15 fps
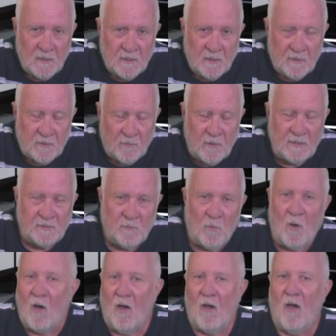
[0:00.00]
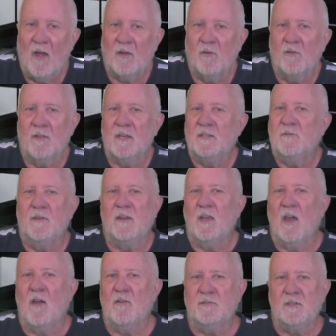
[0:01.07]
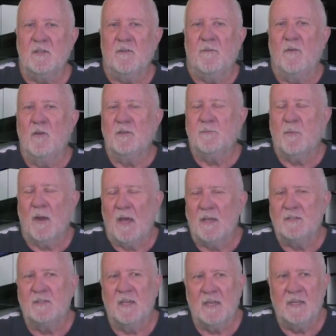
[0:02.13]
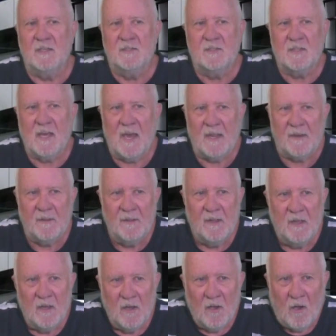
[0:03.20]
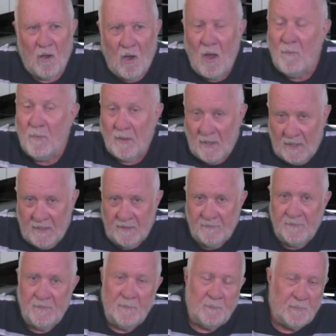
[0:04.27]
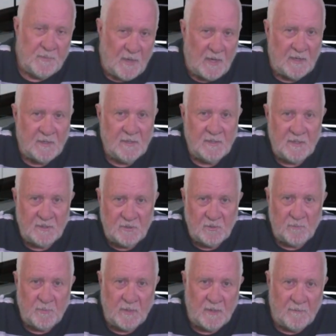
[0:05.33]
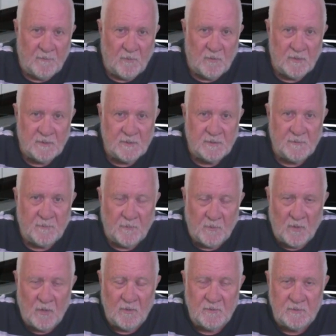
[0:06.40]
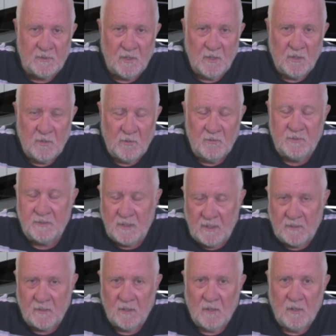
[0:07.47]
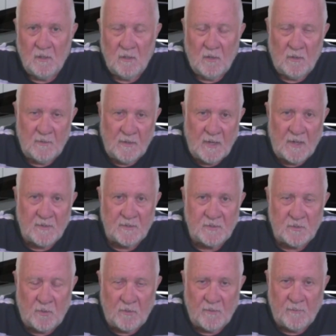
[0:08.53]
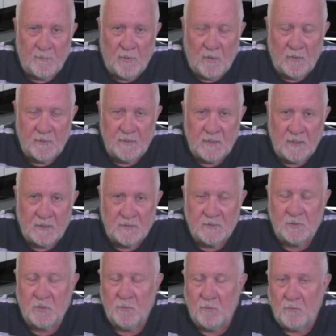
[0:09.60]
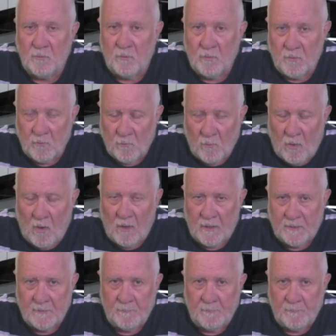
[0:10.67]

The reason why I do these videos in the first place is that I believe that there should be a voice for those who sit on the other side of politics to the right.